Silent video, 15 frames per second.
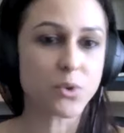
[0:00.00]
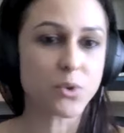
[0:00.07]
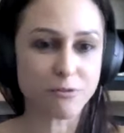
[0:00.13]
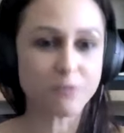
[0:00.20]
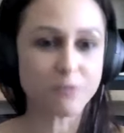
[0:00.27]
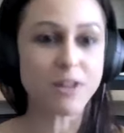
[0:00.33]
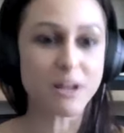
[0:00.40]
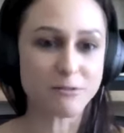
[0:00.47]
the
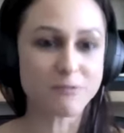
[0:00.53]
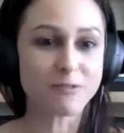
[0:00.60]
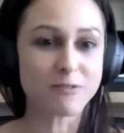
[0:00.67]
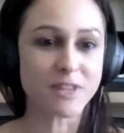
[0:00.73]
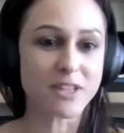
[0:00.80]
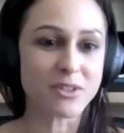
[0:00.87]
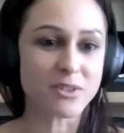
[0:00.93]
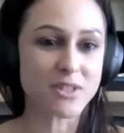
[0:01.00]
fluff,
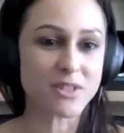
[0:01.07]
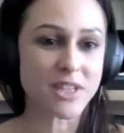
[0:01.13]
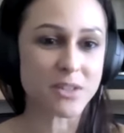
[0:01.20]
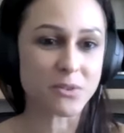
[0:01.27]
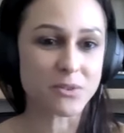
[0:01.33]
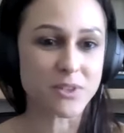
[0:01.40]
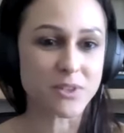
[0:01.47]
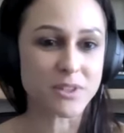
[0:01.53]
like you said,
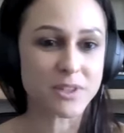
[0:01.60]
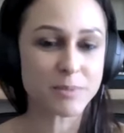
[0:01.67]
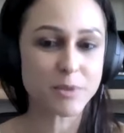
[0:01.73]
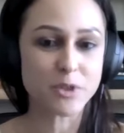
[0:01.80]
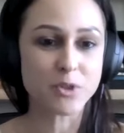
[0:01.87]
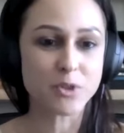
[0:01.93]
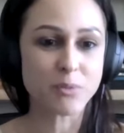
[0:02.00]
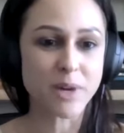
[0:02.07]
all the
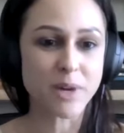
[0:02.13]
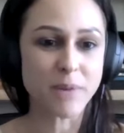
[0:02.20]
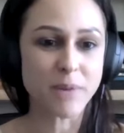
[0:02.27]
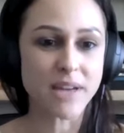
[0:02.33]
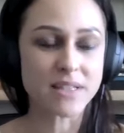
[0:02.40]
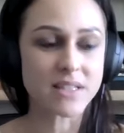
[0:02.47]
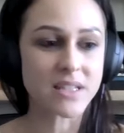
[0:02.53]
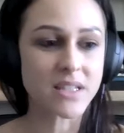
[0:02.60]
spiritual
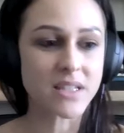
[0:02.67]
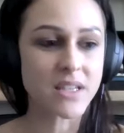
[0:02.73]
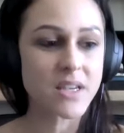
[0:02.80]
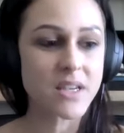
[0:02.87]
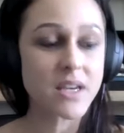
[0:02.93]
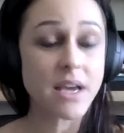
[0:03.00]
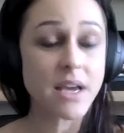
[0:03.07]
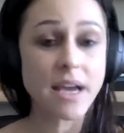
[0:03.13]
bypassing.
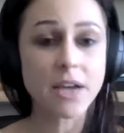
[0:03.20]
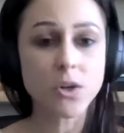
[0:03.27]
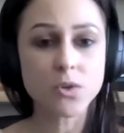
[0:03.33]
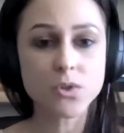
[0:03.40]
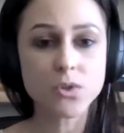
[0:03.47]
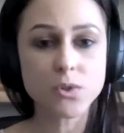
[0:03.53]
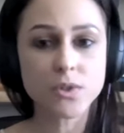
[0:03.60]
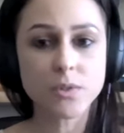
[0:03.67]
And
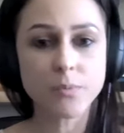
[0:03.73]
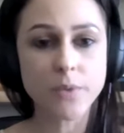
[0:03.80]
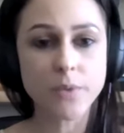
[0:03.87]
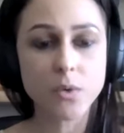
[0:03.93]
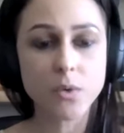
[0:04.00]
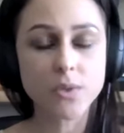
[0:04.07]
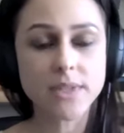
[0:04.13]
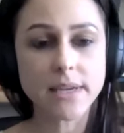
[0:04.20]
also
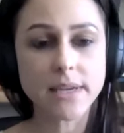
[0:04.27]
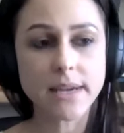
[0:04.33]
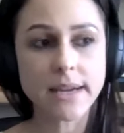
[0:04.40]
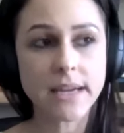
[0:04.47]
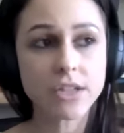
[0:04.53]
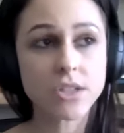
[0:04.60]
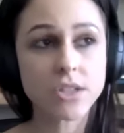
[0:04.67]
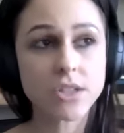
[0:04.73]
it was
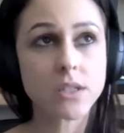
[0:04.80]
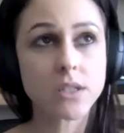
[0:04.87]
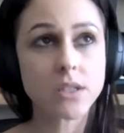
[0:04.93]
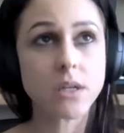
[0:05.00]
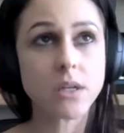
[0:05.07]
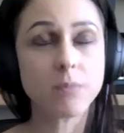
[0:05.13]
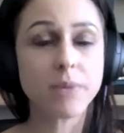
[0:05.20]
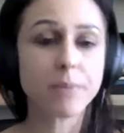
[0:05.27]

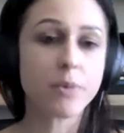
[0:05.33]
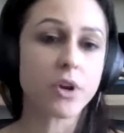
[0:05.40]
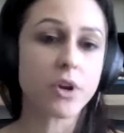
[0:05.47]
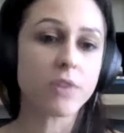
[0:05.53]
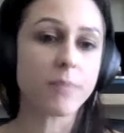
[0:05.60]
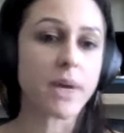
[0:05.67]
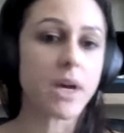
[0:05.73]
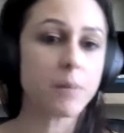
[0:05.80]
actually a big
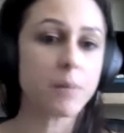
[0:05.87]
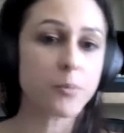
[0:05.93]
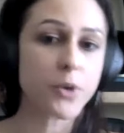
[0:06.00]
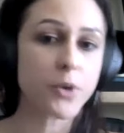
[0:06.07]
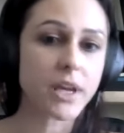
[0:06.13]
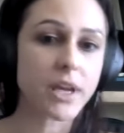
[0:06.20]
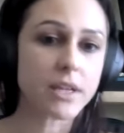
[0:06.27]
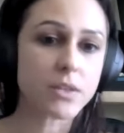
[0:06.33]
part of my
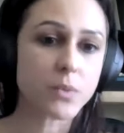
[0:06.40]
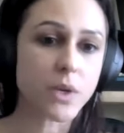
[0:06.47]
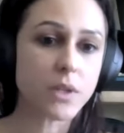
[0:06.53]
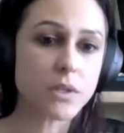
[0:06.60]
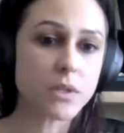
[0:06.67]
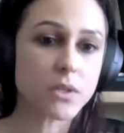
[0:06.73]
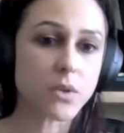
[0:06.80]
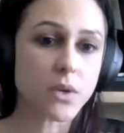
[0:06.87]
upbringing as
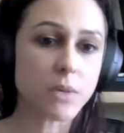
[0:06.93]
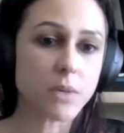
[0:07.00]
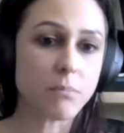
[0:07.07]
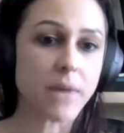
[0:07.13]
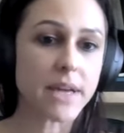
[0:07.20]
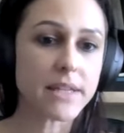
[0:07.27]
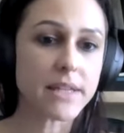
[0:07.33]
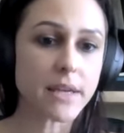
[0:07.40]
well. So in
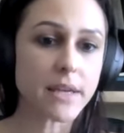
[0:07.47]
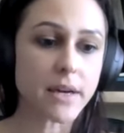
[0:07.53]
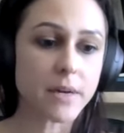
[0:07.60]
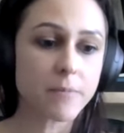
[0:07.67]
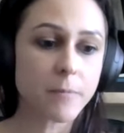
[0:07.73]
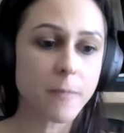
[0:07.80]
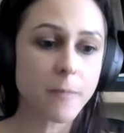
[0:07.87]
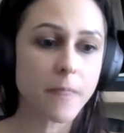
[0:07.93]

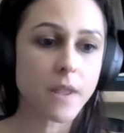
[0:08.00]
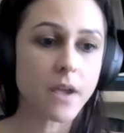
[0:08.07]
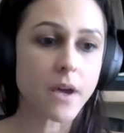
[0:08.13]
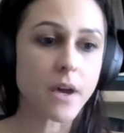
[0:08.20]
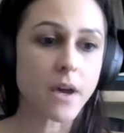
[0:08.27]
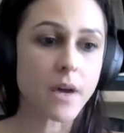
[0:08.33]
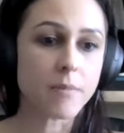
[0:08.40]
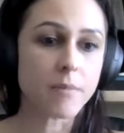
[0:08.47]
Bahia,
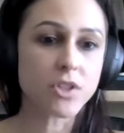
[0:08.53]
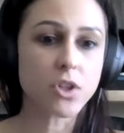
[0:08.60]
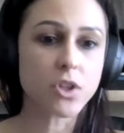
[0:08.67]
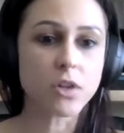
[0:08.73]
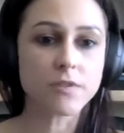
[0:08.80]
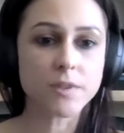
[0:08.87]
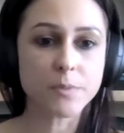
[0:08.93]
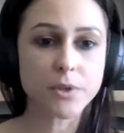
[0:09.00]
there's a
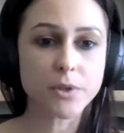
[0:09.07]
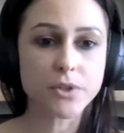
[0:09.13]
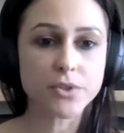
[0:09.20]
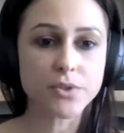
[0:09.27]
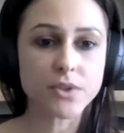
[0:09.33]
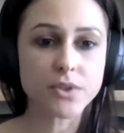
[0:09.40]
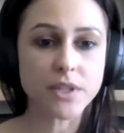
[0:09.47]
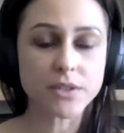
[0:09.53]
lot of
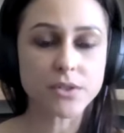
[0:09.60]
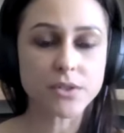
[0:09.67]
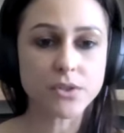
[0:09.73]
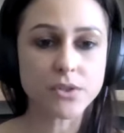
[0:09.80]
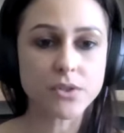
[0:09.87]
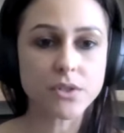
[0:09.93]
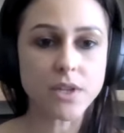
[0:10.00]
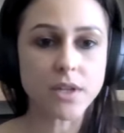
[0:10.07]
spiritual
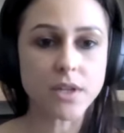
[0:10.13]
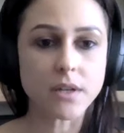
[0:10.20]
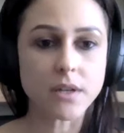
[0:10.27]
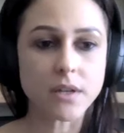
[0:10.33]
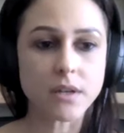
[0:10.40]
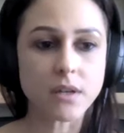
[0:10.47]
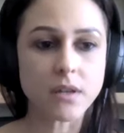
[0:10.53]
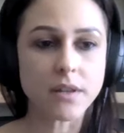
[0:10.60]
centers, and
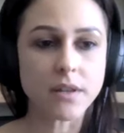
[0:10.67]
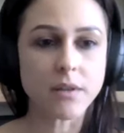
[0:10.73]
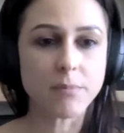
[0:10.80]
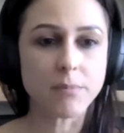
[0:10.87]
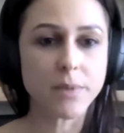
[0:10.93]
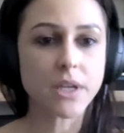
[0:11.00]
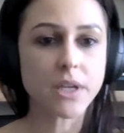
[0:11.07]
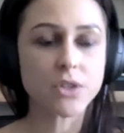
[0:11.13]
they're
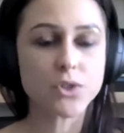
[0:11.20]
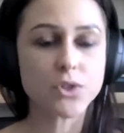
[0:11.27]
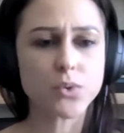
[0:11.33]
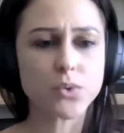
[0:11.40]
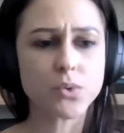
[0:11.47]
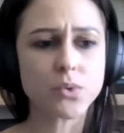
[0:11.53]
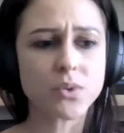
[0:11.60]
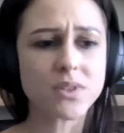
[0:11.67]
big
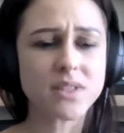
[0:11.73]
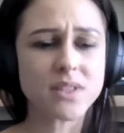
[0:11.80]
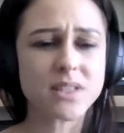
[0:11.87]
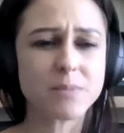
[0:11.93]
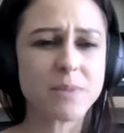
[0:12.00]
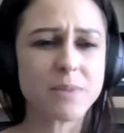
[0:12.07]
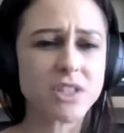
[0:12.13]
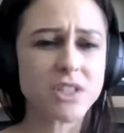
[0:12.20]
into
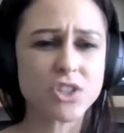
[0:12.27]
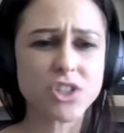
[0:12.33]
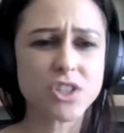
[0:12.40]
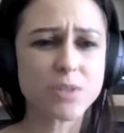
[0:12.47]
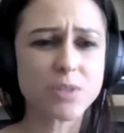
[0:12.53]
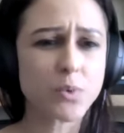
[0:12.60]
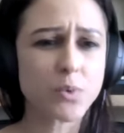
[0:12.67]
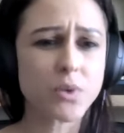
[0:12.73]

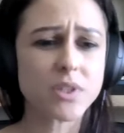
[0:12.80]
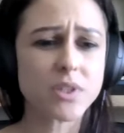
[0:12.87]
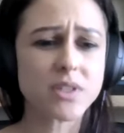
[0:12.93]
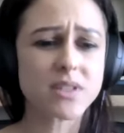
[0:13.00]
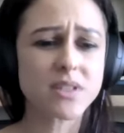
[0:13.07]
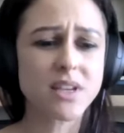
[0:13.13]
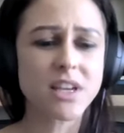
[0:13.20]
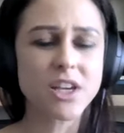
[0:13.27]
spiritismo.
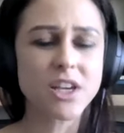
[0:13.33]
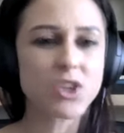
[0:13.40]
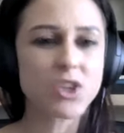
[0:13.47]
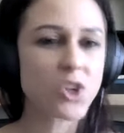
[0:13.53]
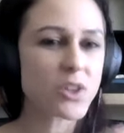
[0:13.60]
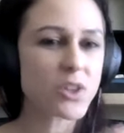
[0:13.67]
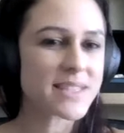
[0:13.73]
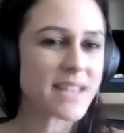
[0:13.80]
It's
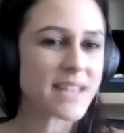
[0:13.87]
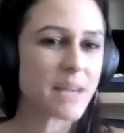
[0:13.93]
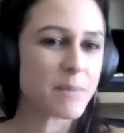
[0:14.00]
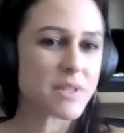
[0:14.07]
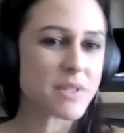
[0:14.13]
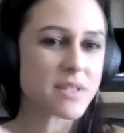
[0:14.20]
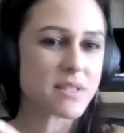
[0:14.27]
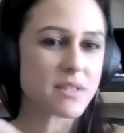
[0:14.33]
not the same
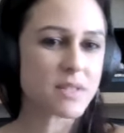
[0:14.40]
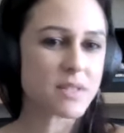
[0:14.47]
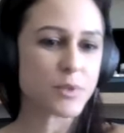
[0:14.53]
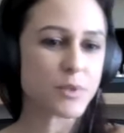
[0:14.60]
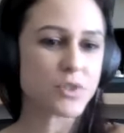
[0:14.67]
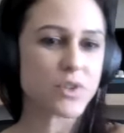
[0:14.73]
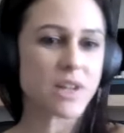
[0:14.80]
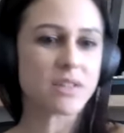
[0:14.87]
as
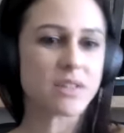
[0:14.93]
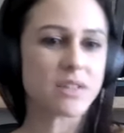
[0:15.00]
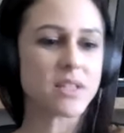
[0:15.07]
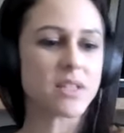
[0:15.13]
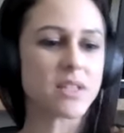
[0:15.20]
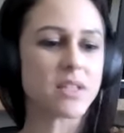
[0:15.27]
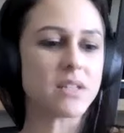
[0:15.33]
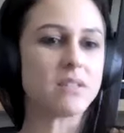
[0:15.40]

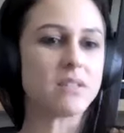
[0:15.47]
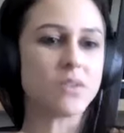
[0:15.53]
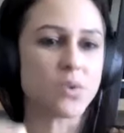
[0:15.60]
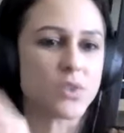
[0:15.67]
spirituality in